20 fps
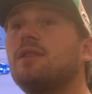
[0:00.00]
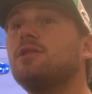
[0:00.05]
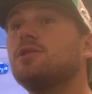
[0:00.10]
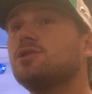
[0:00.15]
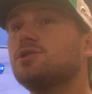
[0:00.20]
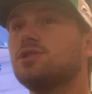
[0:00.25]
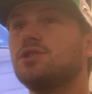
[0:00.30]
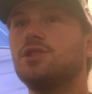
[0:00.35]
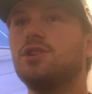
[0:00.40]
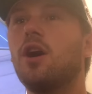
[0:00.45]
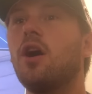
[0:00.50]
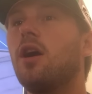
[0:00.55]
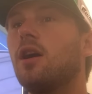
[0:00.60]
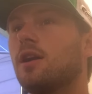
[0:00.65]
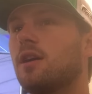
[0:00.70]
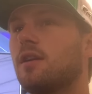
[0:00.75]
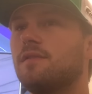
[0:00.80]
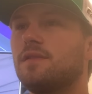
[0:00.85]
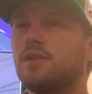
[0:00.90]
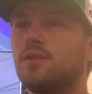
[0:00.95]
you're just
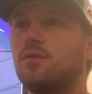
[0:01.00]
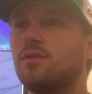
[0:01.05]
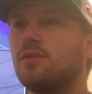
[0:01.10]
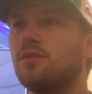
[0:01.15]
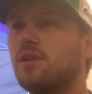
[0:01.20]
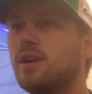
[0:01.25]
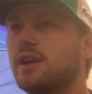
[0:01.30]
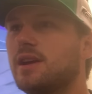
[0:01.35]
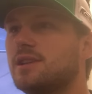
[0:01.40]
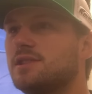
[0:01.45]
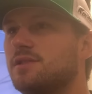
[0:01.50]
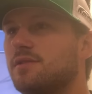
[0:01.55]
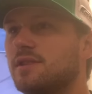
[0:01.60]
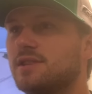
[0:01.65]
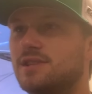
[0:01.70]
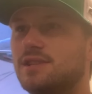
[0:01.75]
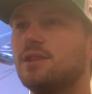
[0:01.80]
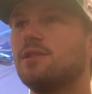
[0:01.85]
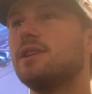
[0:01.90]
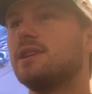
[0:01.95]
gone off the corner, right? Because you can
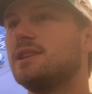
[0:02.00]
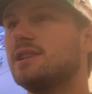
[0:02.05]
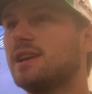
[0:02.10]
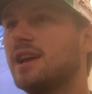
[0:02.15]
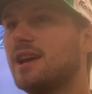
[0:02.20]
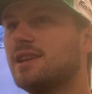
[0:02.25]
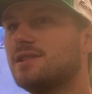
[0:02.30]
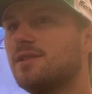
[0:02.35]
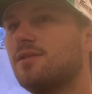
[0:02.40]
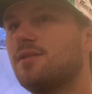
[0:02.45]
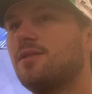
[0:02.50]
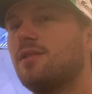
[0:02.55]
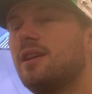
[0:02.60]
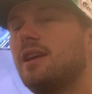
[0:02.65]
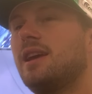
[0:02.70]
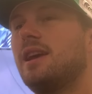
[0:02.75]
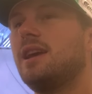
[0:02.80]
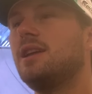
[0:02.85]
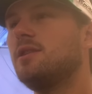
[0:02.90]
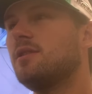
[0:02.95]
still get to the gas hard
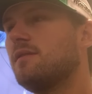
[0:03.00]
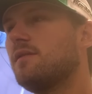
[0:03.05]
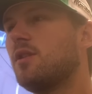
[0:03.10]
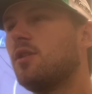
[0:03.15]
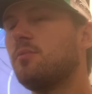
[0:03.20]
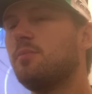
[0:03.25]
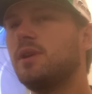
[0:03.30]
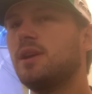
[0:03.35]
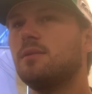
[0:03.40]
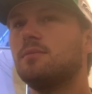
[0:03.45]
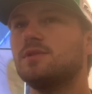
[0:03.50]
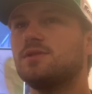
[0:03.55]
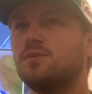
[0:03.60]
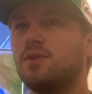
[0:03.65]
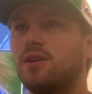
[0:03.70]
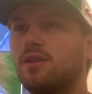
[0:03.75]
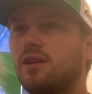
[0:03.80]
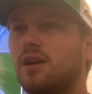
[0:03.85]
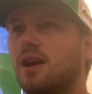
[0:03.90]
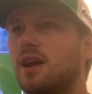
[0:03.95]
and you have RPMs.
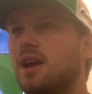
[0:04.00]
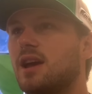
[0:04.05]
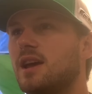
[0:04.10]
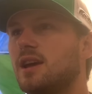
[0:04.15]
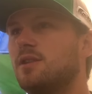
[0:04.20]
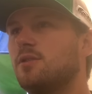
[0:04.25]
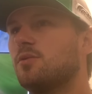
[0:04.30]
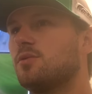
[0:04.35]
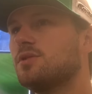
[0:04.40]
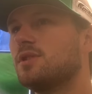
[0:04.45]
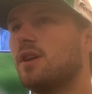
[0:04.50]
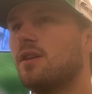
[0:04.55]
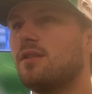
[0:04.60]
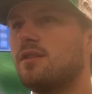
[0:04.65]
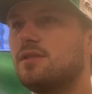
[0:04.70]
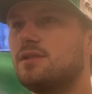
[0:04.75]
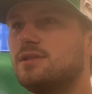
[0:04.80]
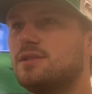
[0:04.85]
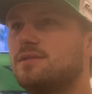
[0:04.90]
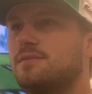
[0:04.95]
Where in old
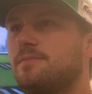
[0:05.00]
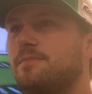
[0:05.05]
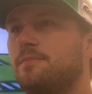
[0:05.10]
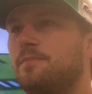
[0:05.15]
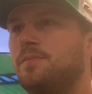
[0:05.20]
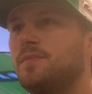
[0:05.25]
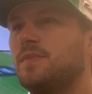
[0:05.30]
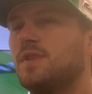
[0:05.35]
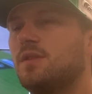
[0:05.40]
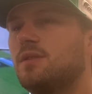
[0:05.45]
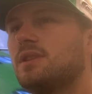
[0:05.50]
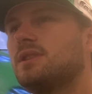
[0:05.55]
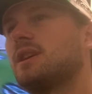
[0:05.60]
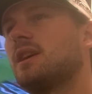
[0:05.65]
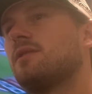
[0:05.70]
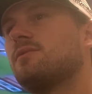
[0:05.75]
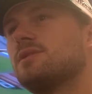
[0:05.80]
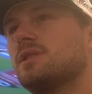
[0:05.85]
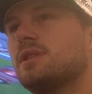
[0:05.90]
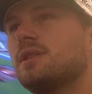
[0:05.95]
cars, you know, the
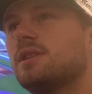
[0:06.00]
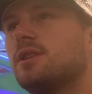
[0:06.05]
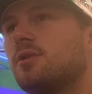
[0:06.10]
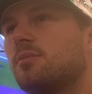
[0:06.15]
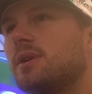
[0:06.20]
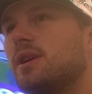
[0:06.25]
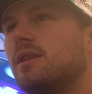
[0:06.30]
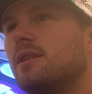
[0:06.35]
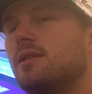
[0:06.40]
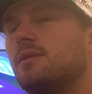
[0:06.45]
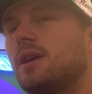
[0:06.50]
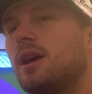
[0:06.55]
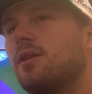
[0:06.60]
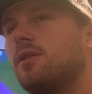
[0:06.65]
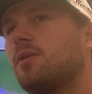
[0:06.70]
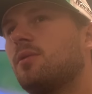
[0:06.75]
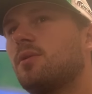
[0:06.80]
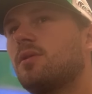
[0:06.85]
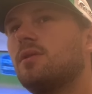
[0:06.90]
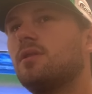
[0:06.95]
tire was a little bit
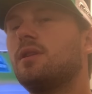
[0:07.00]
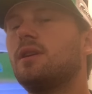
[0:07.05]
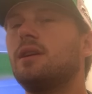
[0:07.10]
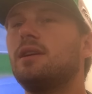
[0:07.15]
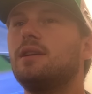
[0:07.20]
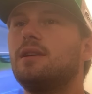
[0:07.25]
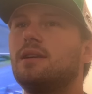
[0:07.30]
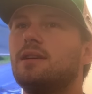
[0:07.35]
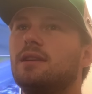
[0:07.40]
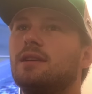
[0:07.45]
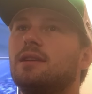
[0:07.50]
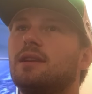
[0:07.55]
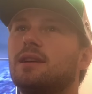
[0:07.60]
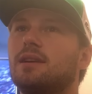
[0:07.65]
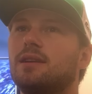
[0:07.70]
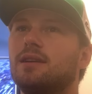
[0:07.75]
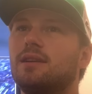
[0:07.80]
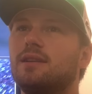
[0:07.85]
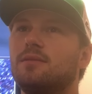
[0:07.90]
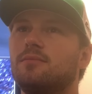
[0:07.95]
narrower,
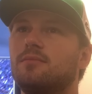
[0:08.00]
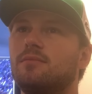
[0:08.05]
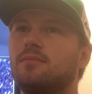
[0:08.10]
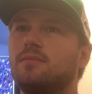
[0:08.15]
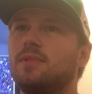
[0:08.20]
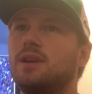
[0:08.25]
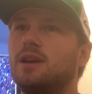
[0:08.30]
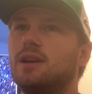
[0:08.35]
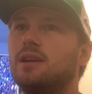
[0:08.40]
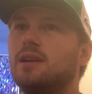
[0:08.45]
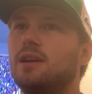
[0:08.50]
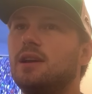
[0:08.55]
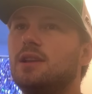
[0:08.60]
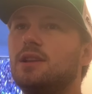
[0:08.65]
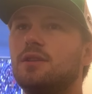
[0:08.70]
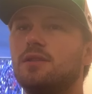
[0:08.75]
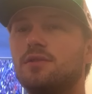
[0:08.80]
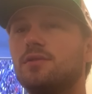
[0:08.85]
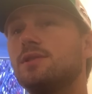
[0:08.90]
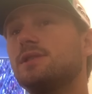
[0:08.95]

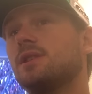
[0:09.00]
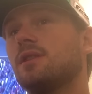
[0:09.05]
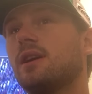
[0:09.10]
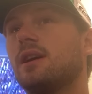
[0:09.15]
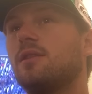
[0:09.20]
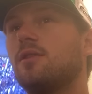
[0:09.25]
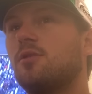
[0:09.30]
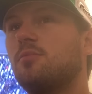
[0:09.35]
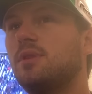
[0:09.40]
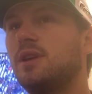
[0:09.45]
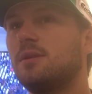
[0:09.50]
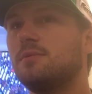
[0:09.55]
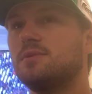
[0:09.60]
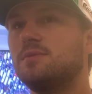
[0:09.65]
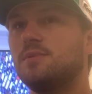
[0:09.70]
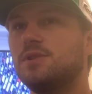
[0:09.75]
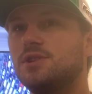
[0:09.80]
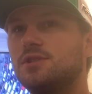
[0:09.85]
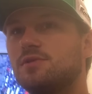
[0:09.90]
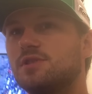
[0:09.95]
and you still had RPMs,
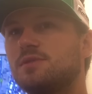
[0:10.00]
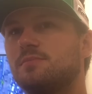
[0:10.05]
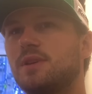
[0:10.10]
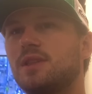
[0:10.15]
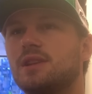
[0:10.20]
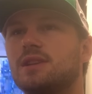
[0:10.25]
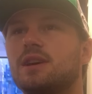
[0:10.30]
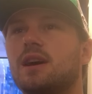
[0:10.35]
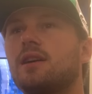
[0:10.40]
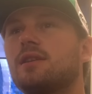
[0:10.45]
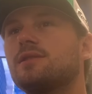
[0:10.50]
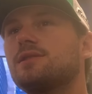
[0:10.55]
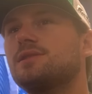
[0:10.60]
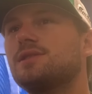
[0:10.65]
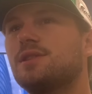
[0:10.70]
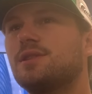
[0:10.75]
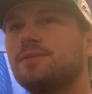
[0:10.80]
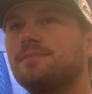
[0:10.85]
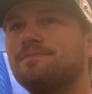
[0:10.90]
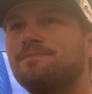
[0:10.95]
but you'd spin the tires.
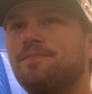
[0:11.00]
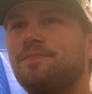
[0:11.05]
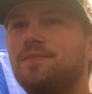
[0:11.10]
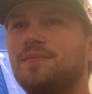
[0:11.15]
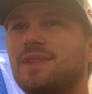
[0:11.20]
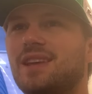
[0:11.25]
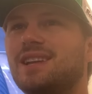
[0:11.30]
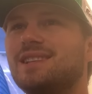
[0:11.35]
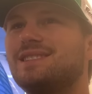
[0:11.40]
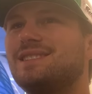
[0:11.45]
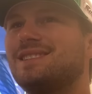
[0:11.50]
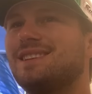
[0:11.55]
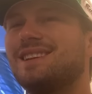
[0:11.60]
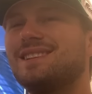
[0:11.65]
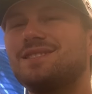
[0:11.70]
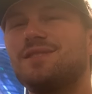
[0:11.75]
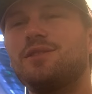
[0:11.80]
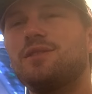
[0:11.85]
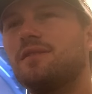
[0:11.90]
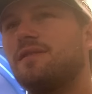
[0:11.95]
So
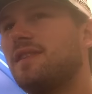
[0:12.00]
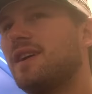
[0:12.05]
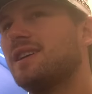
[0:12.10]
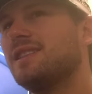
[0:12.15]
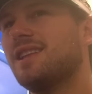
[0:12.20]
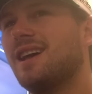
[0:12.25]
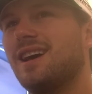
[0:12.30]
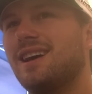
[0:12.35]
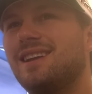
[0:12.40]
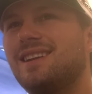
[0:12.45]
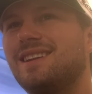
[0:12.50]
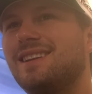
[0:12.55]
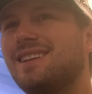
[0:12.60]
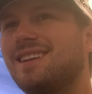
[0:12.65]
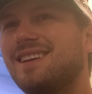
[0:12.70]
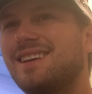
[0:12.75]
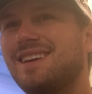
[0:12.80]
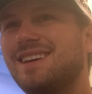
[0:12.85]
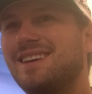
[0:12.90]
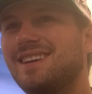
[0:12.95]
it's all a fine line, and
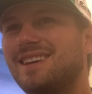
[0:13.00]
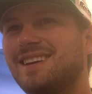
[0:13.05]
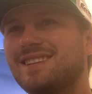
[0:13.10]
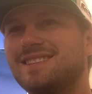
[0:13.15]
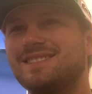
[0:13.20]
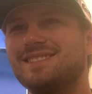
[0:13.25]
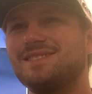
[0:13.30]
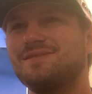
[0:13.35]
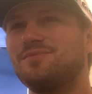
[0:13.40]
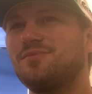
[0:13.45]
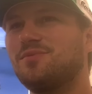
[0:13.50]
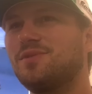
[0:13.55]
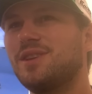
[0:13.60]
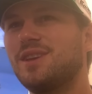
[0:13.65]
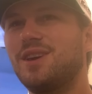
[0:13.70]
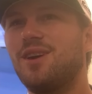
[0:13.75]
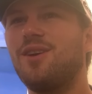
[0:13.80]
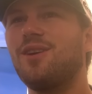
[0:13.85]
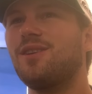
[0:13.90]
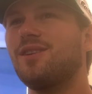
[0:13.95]
it's
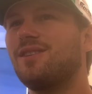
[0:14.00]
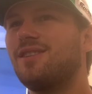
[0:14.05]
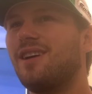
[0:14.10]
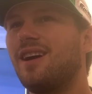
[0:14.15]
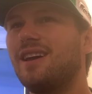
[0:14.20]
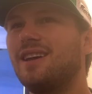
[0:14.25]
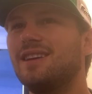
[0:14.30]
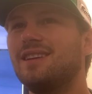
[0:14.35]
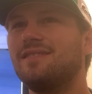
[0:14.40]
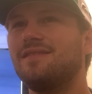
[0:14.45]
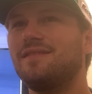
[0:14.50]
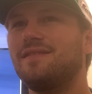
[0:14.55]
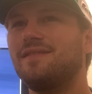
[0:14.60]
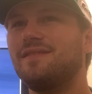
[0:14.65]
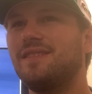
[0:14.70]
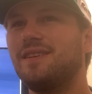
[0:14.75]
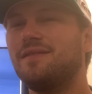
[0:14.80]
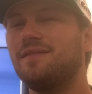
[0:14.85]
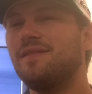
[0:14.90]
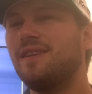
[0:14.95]
really hard, right?
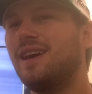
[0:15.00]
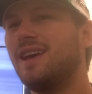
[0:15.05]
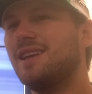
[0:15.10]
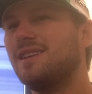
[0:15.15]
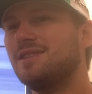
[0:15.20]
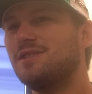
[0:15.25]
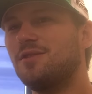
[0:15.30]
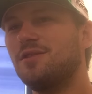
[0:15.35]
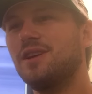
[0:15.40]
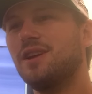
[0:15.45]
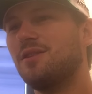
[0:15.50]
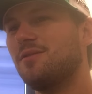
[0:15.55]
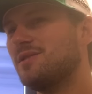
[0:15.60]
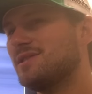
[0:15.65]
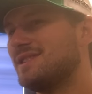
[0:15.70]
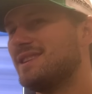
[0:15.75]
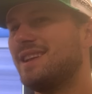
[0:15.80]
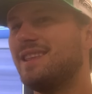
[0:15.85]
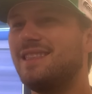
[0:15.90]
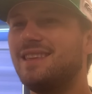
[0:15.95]
If dirty air
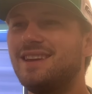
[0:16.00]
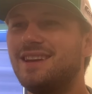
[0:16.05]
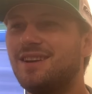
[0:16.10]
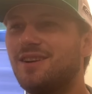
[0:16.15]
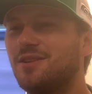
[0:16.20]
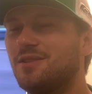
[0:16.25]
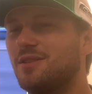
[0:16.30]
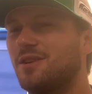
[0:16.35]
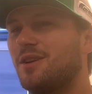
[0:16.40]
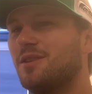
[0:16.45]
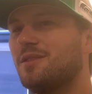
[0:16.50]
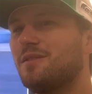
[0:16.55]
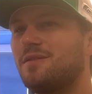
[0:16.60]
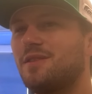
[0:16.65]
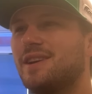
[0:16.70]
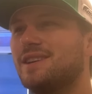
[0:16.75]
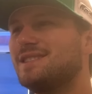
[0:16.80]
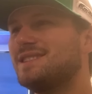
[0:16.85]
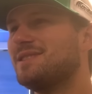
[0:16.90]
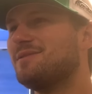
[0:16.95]
wasn't a thing, all of
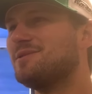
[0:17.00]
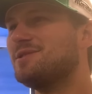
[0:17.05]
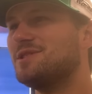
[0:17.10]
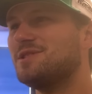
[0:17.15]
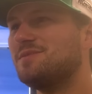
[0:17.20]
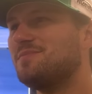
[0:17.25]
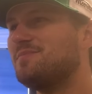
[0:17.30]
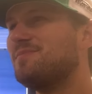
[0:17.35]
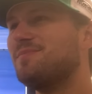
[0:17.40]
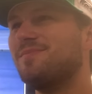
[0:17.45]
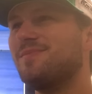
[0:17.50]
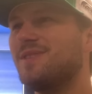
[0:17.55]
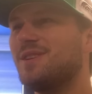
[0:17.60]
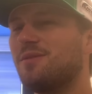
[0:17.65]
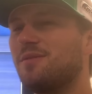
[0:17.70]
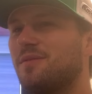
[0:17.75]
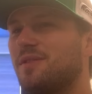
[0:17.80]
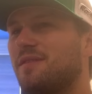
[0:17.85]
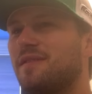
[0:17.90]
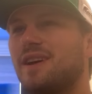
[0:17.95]
racing would just, you know,
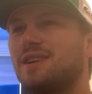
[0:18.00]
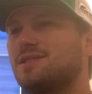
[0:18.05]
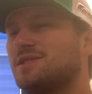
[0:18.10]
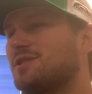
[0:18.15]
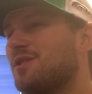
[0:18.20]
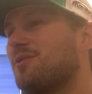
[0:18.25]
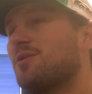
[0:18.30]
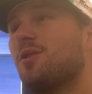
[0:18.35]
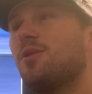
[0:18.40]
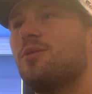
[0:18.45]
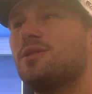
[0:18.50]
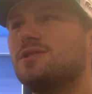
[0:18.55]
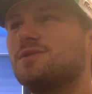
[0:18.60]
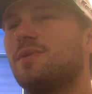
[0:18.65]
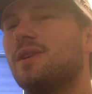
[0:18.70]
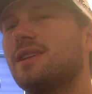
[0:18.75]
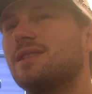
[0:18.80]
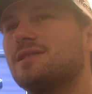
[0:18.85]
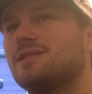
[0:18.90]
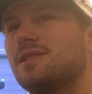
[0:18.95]
if the fastest car would always
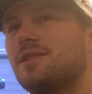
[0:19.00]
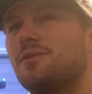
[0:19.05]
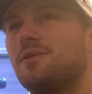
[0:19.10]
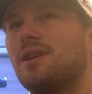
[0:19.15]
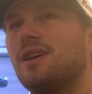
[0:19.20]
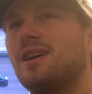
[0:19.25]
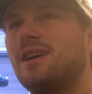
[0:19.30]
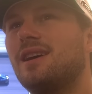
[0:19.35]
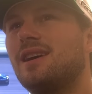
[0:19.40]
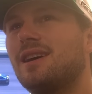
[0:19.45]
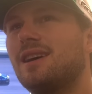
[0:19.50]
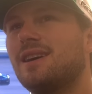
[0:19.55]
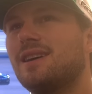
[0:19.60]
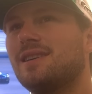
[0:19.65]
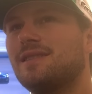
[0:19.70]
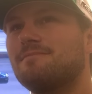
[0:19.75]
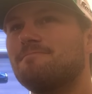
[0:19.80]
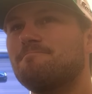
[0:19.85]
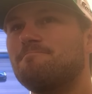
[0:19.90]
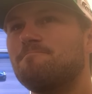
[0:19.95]
win. So
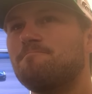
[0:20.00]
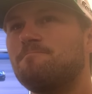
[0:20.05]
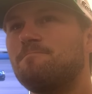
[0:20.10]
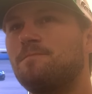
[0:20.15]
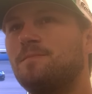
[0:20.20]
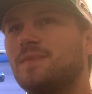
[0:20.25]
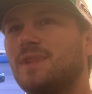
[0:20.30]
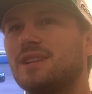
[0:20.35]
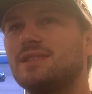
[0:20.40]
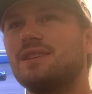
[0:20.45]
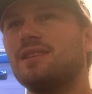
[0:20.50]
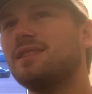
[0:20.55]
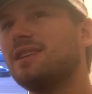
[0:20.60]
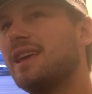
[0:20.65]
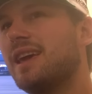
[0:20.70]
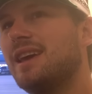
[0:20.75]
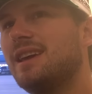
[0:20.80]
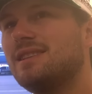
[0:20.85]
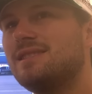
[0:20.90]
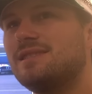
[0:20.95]
that's not the
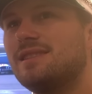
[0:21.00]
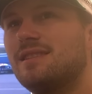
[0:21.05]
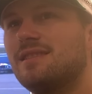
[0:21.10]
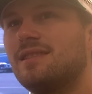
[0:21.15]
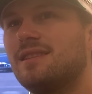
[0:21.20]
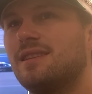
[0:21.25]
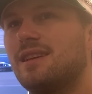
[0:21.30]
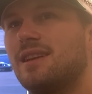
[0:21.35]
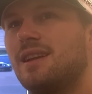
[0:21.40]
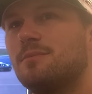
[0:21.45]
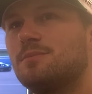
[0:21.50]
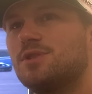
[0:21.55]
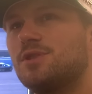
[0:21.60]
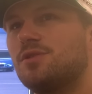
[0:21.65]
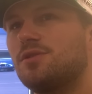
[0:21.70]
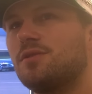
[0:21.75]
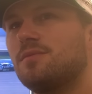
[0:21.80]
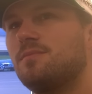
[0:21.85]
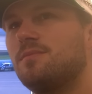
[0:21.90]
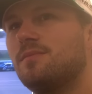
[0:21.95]
case, and I'm
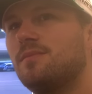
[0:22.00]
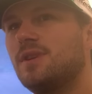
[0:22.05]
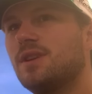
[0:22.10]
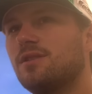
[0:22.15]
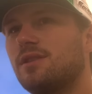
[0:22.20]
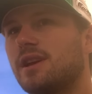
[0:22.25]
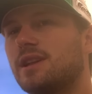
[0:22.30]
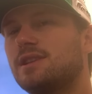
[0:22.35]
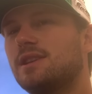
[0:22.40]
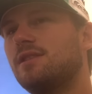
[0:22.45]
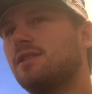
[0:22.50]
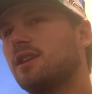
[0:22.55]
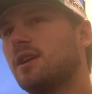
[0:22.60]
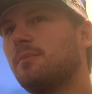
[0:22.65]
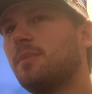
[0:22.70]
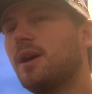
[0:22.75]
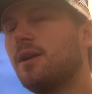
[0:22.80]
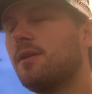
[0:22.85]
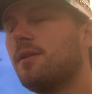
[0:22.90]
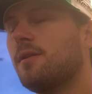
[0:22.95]
sure it'll continue to get
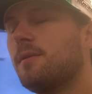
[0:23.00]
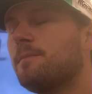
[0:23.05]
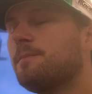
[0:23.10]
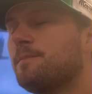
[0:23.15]
better, though.